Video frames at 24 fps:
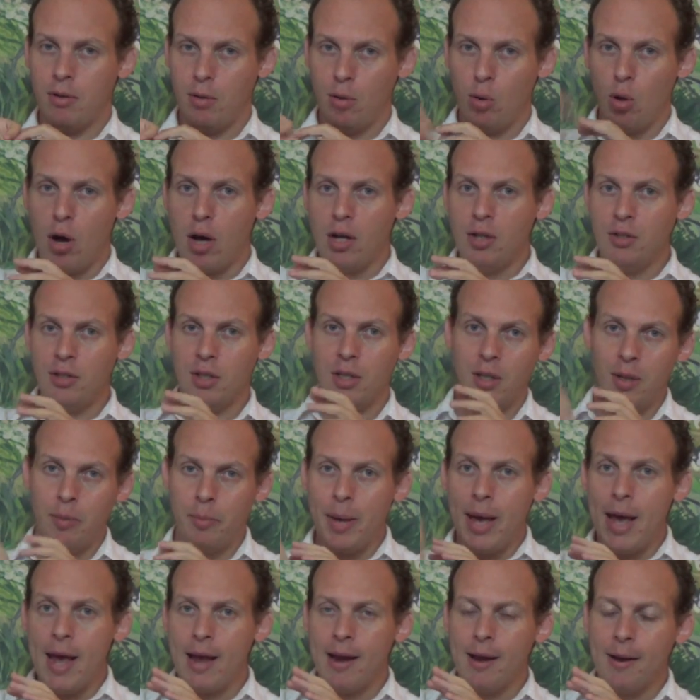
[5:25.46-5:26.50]
launch and the
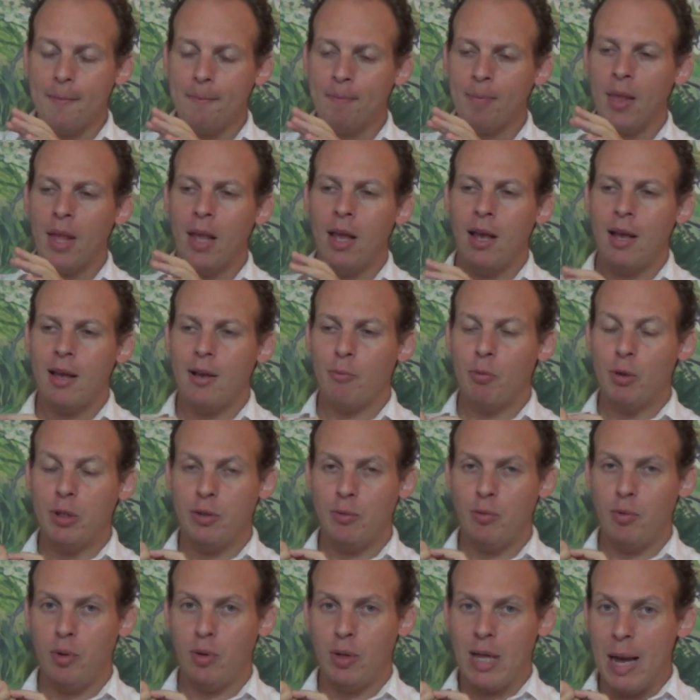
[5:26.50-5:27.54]
bang,
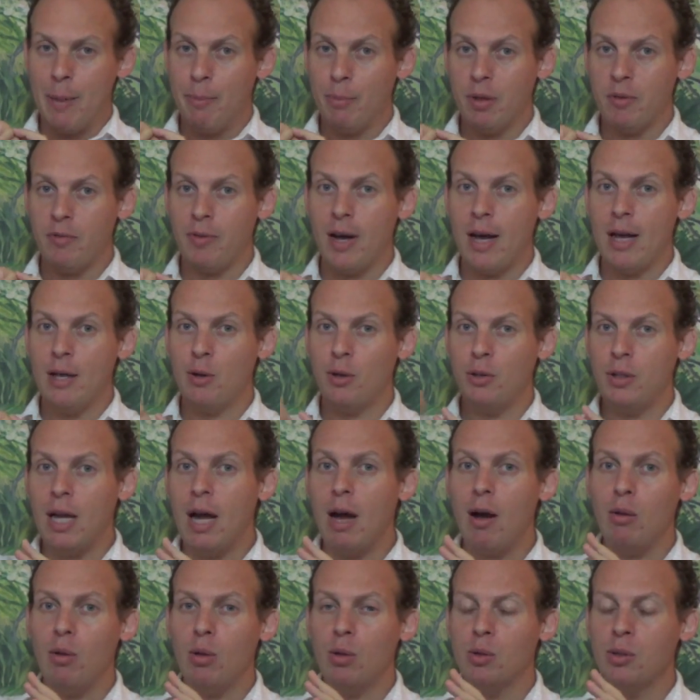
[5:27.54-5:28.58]
which will amplify your
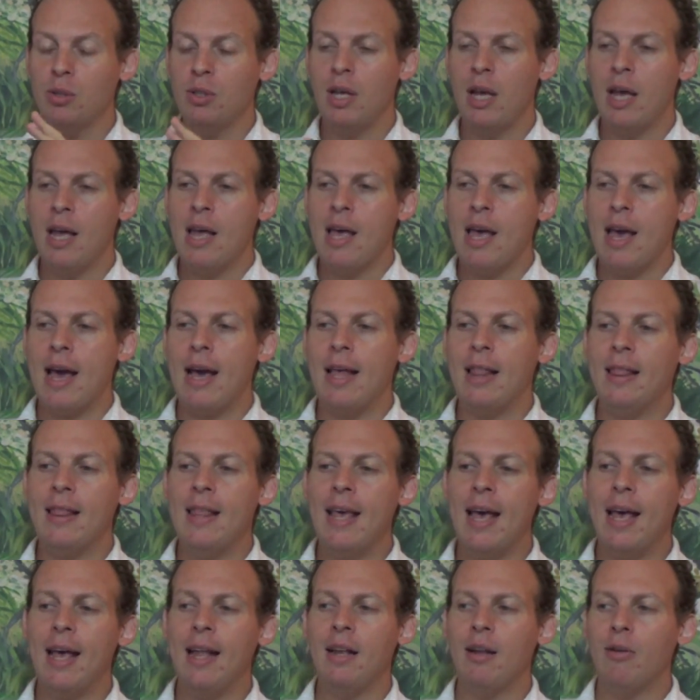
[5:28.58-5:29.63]
downloads. And
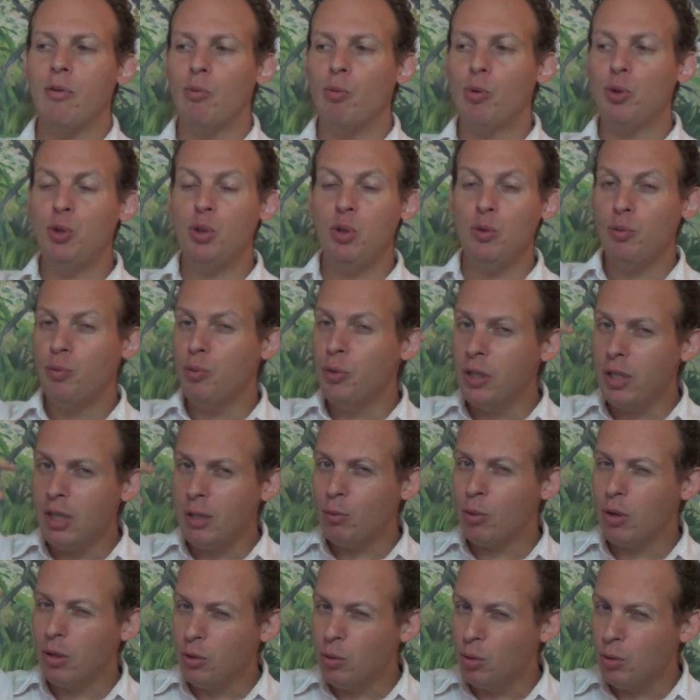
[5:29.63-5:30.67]
then what you really
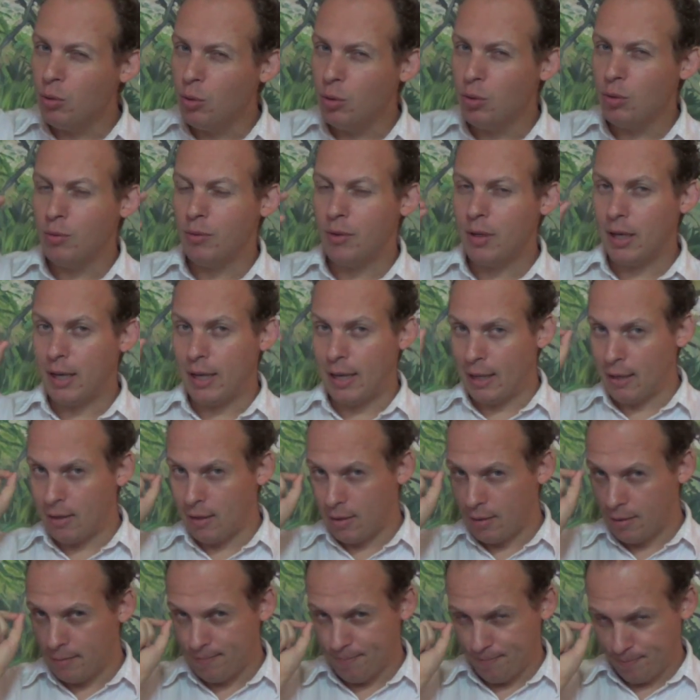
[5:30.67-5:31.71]
want to do,
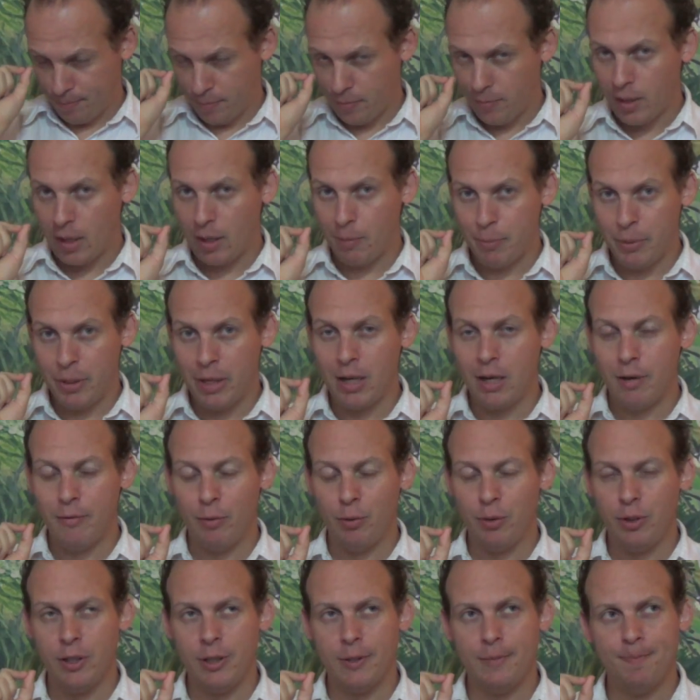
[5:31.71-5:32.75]
and be
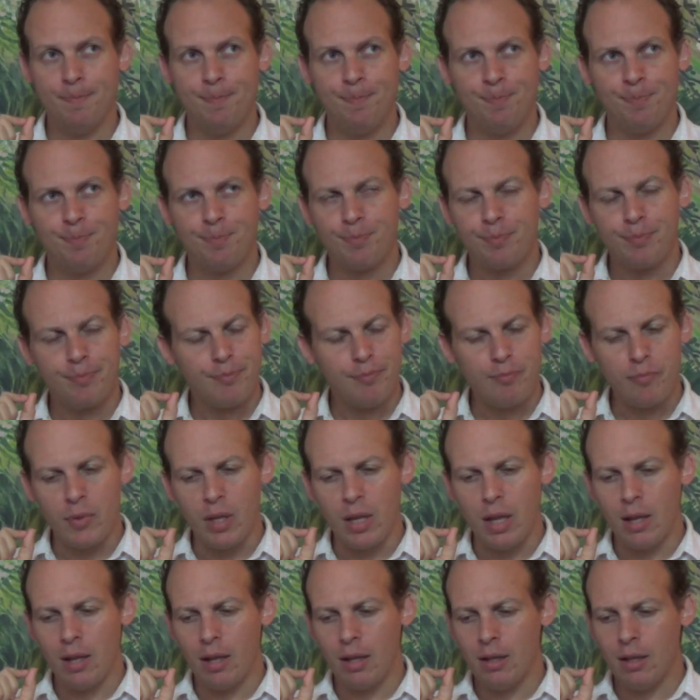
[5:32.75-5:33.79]
careful here,
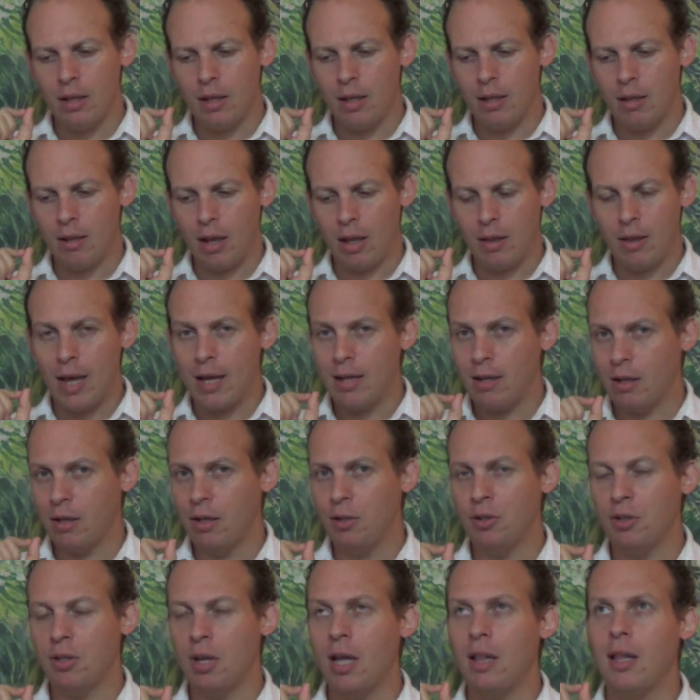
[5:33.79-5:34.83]
a lot
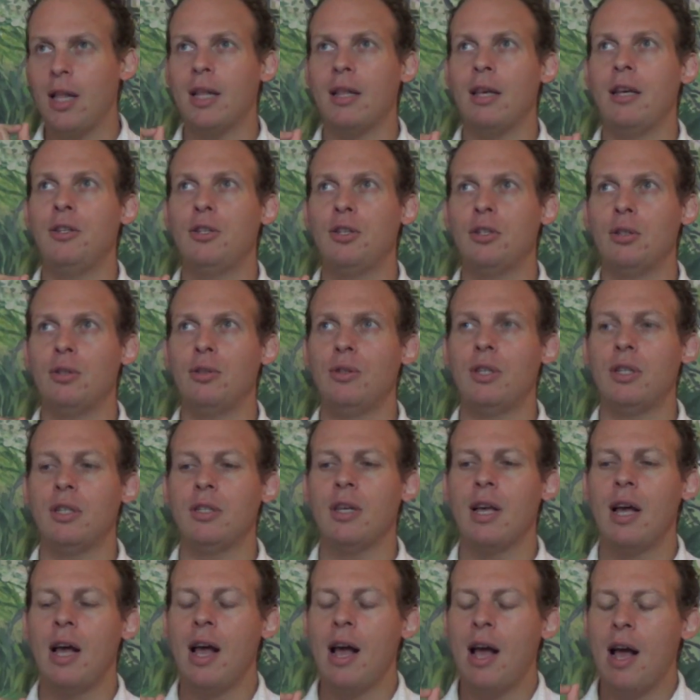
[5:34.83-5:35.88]
hinges on
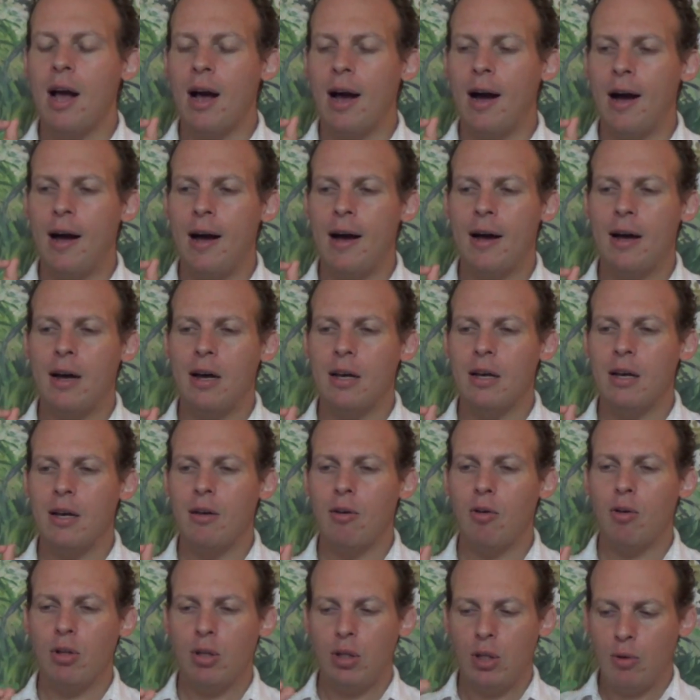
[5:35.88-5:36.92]
this.
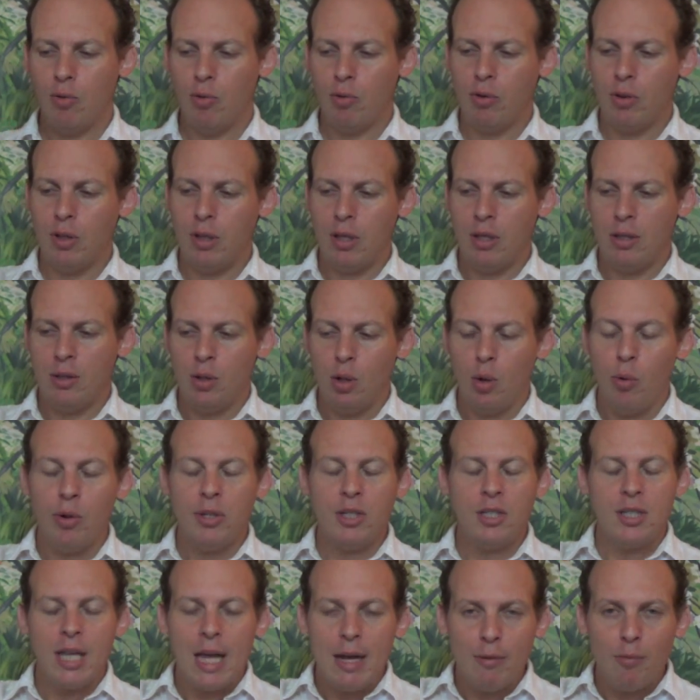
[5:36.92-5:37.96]
You don't
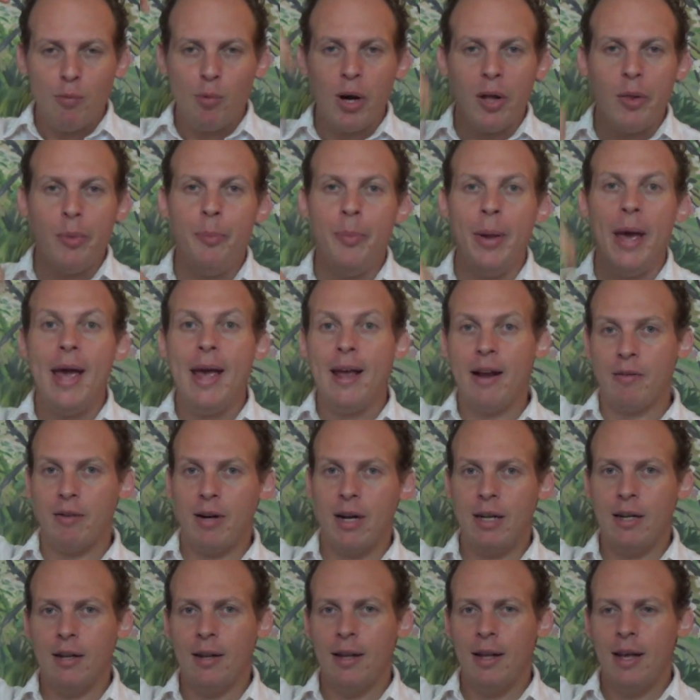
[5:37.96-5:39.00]
want to just have one bang,
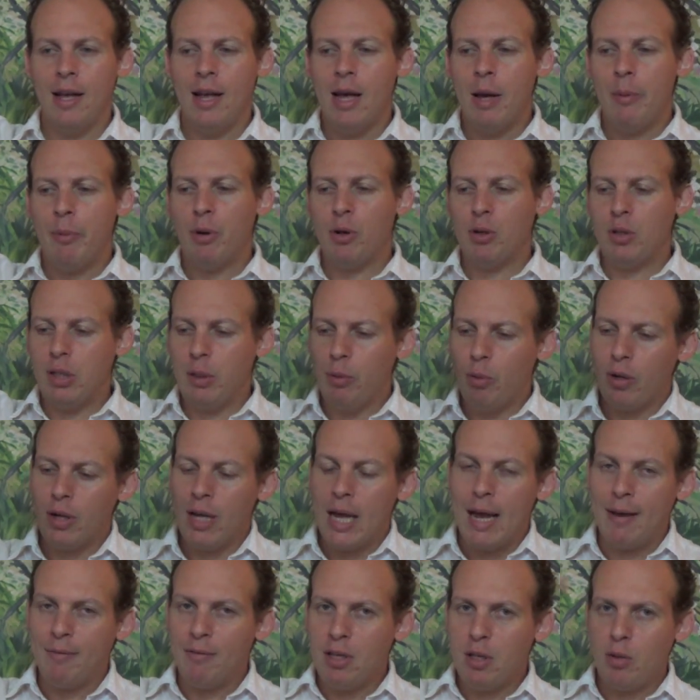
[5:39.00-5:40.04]
right? Because you want to
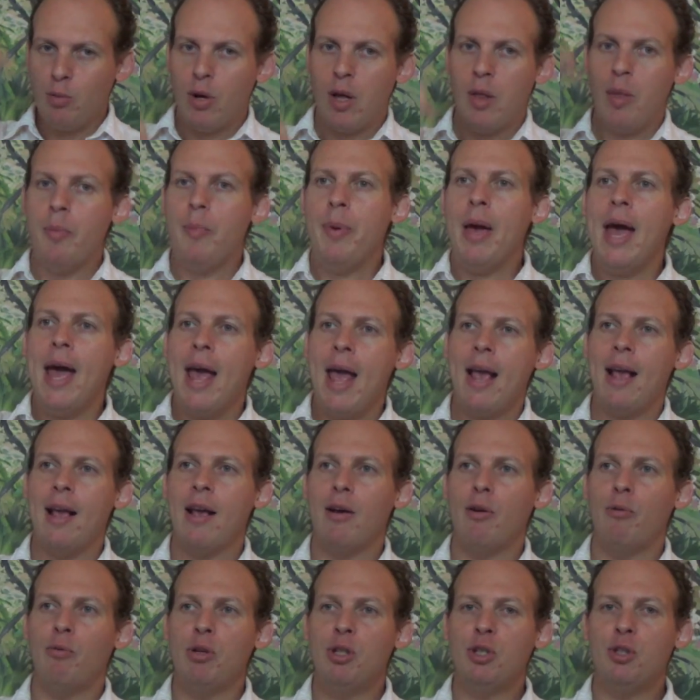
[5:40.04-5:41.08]
have this one
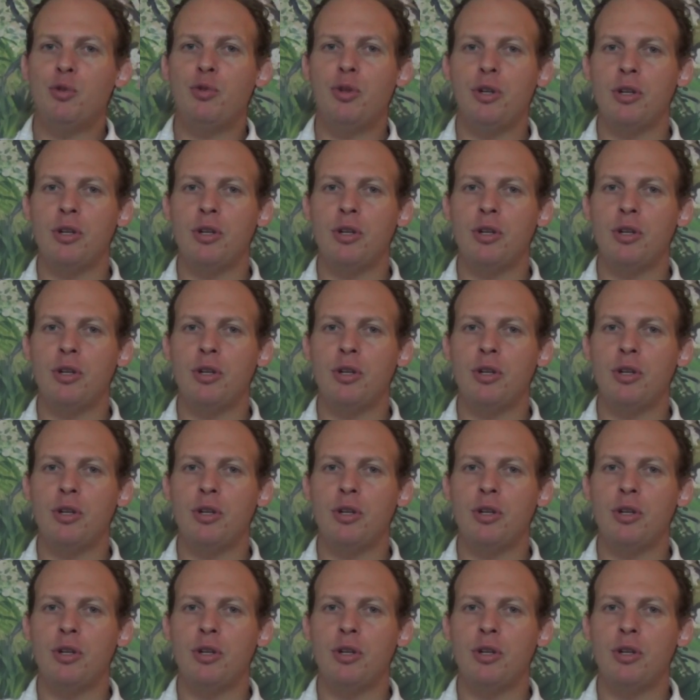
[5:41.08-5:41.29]
bang which